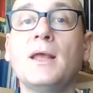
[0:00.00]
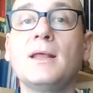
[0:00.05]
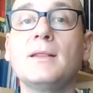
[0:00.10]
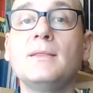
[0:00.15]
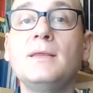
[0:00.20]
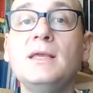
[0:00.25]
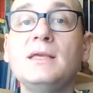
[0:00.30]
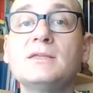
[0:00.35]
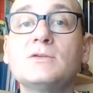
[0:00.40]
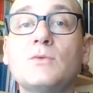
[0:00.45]

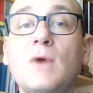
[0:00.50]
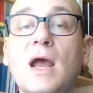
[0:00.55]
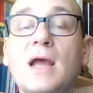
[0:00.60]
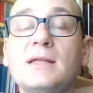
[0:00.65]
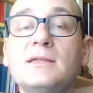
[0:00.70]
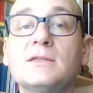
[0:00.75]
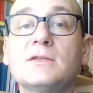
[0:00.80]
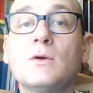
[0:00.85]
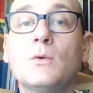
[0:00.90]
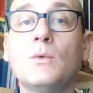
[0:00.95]
These
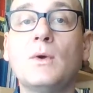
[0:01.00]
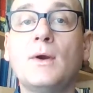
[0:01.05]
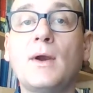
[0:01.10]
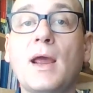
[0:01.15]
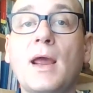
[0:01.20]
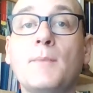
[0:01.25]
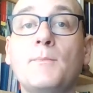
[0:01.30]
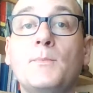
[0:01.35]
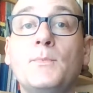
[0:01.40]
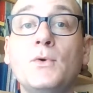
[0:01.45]
rights were
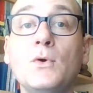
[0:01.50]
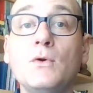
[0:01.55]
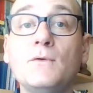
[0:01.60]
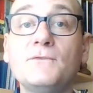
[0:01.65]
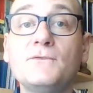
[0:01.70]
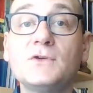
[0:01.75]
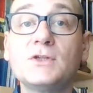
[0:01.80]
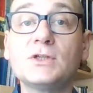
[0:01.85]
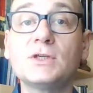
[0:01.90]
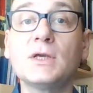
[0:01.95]

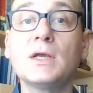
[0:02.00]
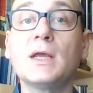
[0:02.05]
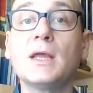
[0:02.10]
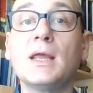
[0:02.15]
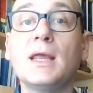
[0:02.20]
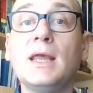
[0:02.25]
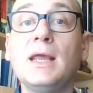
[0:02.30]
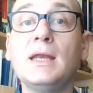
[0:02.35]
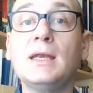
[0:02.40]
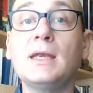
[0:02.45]
approved
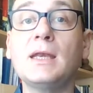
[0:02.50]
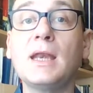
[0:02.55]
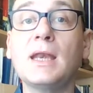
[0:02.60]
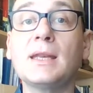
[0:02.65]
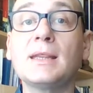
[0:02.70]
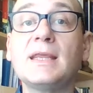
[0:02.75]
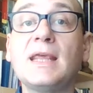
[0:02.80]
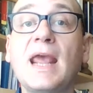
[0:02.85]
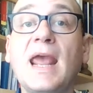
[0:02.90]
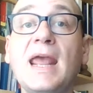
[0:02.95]
in
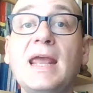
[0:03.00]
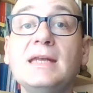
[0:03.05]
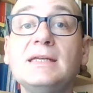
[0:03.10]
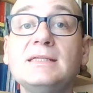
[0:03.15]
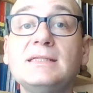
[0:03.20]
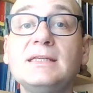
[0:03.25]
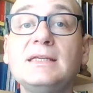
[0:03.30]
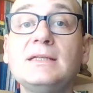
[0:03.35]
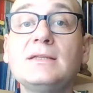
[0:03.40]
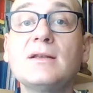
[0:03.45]
the
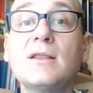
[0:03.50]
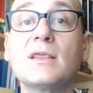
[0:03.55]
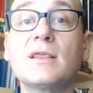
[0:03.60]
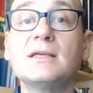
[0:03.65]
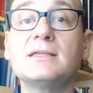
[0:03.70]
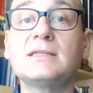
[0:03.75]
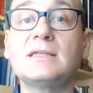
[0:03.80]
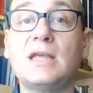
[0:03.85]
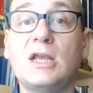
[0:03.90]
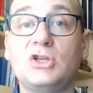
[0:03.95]

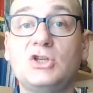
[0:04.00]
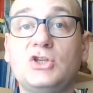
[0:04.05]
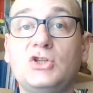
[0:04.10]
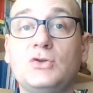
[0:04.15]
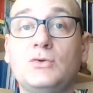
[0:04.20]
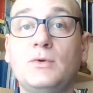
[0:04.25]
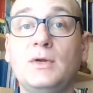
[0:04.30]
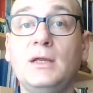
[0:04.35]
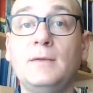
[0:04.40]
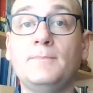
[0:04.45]
18th
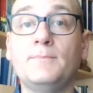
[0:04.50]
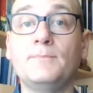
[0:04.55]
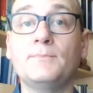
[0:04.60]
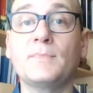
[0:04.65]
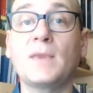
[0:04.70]
century